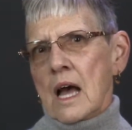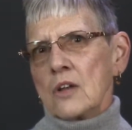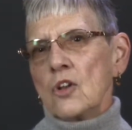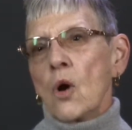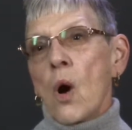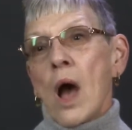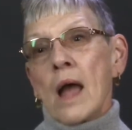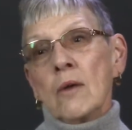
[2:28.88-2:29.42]

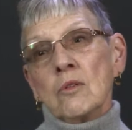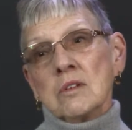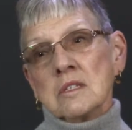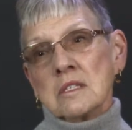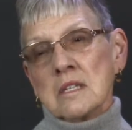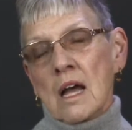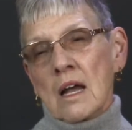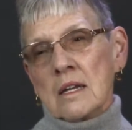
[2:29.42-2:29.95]
No, I
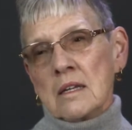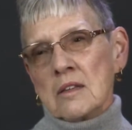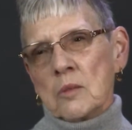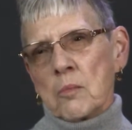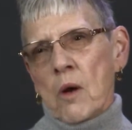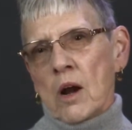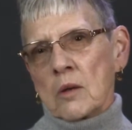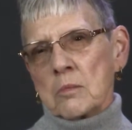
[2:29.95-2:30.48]
was not in the
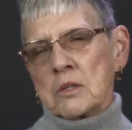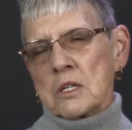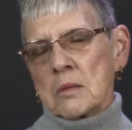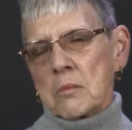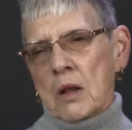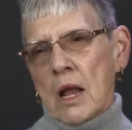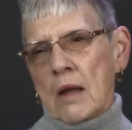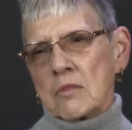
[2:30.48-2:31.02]
Park
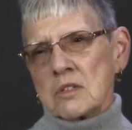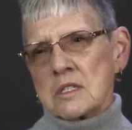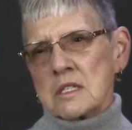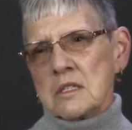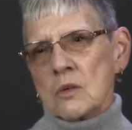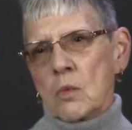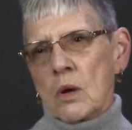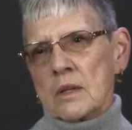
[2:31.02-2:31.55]
building, but I was
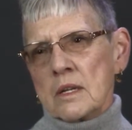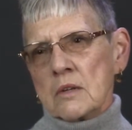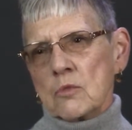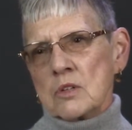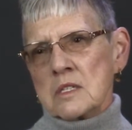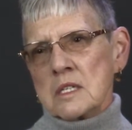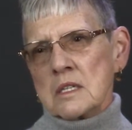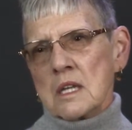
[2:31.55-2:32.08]
in the one that
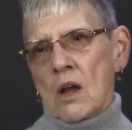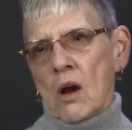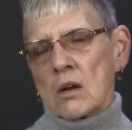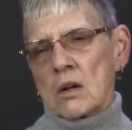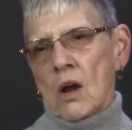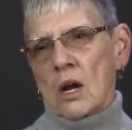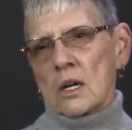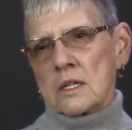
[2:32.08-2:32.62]
was in the art
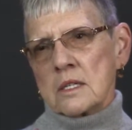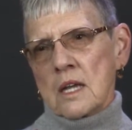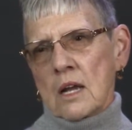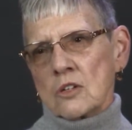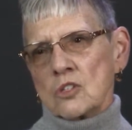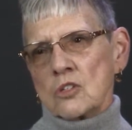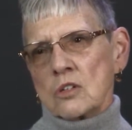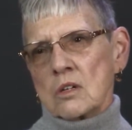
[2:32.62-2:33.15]
and
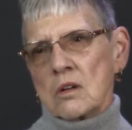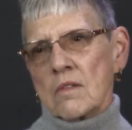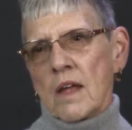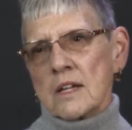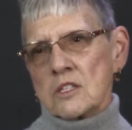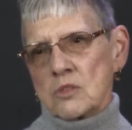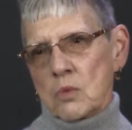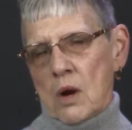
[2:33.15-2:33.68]
architecture.
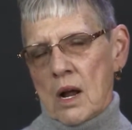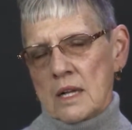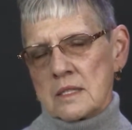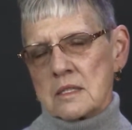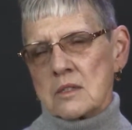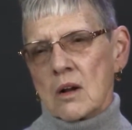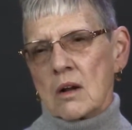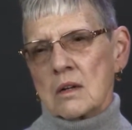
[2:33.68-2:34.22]
That's where I
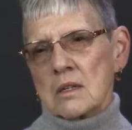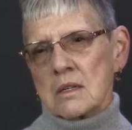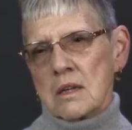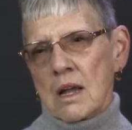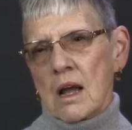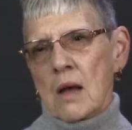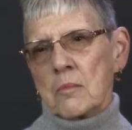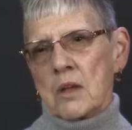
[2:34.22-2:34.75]
started.
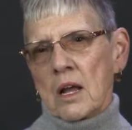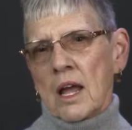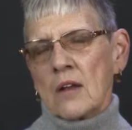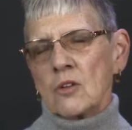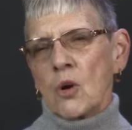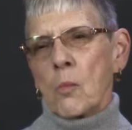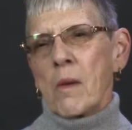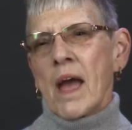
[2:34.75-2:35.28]
Yeah, I
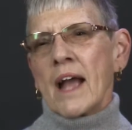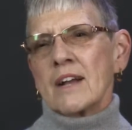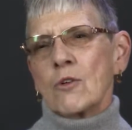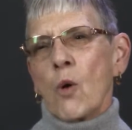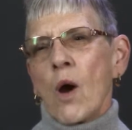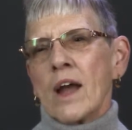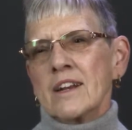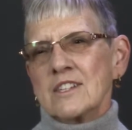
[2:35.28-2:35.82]
didn't go back
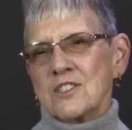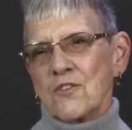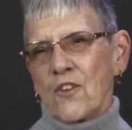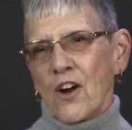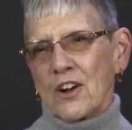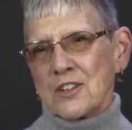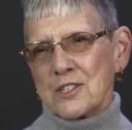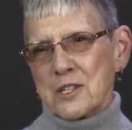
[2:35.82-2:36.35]
quite as
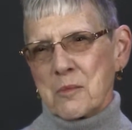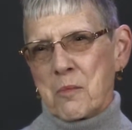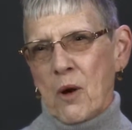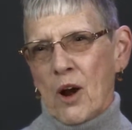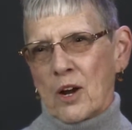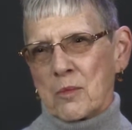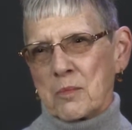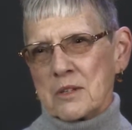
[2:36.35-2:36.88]
far as the
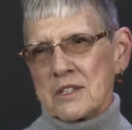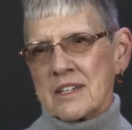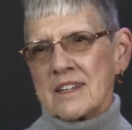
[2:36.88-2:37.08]
Park building.